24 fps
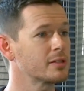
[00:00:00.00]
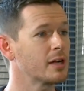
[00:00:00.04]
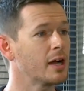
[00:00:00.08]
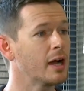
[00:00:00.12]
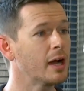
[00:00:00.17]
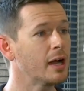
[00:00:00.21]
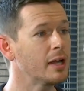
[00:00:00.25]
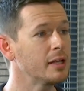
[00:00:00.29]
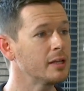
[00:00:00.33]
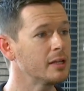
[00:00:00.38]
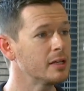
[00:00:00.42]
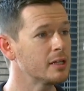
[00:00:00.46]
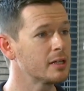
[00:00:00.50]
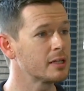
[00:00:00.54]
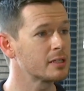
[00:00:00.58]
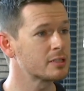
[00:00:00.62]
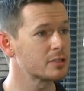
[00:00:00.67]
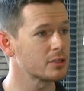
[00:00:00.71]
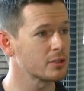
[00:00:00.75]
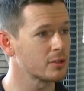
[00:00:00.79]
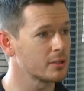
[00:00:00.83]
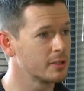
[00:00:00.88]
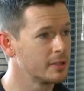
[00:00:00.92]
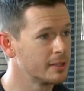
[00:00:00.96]
tiny
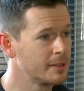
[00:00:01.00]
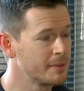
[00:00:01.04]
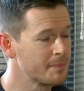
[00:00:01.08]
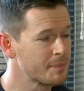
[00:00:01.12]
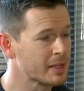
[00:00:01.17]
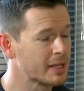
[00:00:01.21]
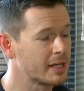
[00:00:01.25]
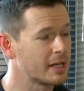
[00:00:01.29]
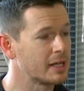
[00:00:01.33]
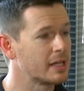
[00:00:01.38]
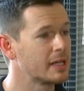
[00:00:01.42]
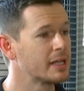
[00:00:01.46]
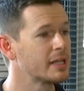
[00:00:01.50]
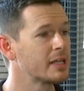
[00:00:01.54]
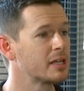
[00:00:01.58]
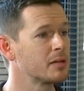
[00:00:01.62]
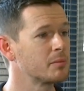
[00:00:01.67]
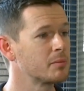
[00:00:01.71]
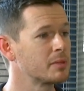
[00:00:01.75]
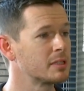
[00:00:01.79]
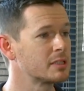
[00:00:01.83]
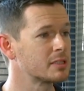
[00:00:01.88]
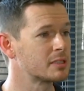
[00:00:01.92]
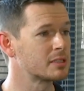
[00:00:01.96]
little
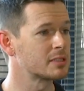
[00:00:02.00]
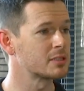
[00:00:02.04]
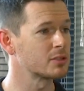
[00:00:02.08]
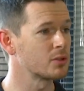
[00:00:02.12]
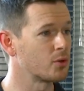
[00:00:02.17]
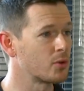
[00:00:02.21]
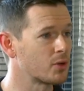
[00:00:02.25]
ligaments